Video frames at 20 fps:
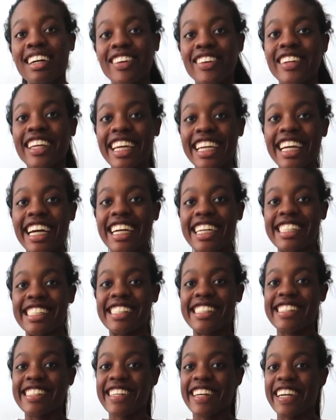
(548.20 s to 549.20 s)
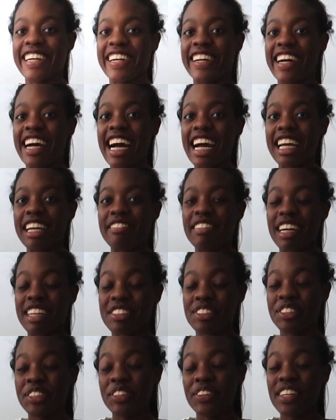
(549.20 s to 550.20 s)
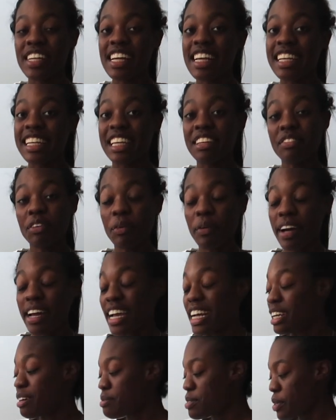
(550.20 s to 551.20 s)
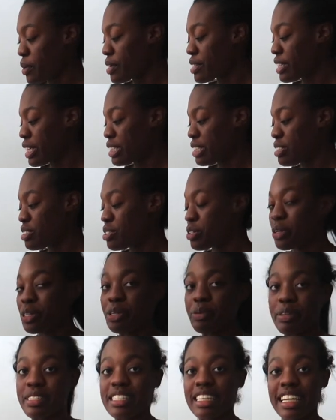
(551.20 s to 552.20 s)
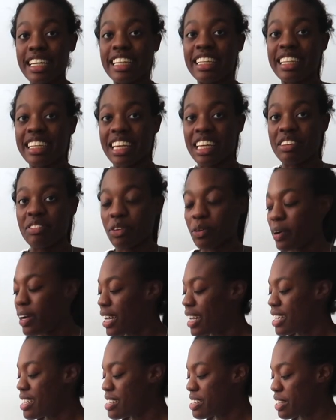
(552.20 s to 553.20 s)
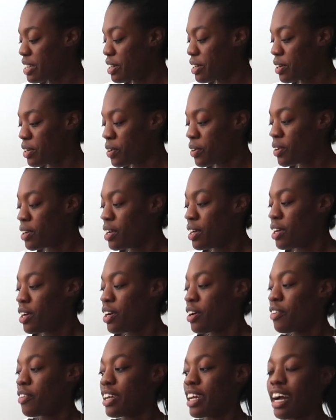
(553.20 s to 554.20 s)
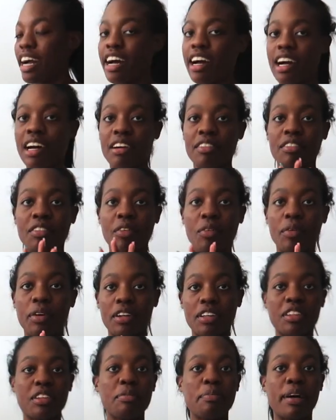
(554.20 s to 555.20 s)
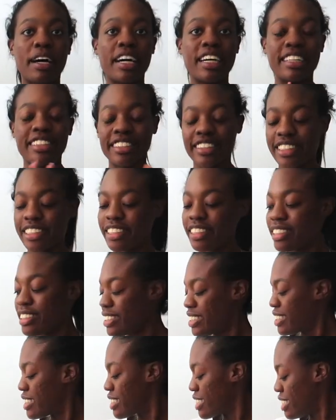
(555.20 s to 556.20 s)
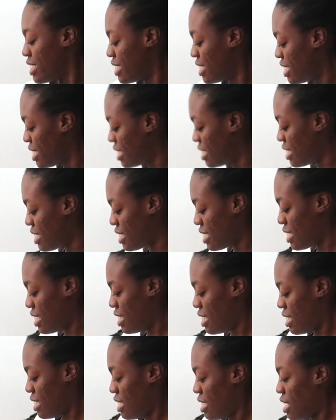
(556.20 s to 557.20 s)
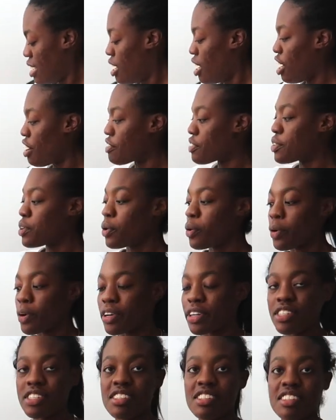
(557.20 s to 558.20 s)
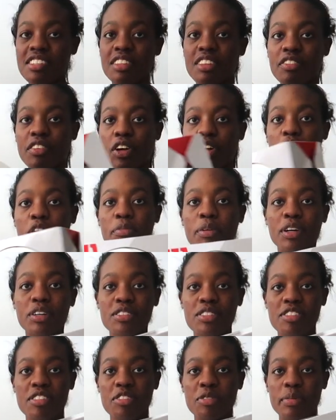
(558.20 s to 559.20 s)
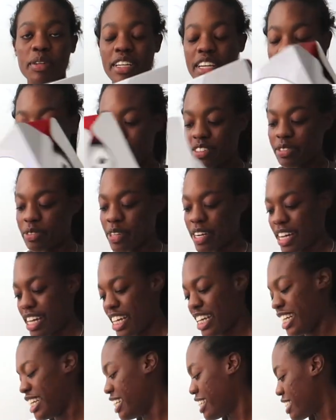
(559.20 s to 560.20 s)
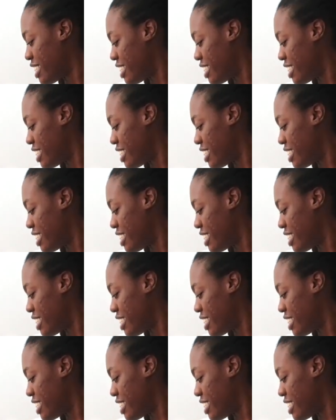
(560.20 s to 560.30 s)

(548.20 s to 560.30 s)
Okay, guys, so I'm actually doing a giveaway, and I'm so excited to show you what's in the giveaway. So we have one of the binders. Of course, the volleyball is going to be given away.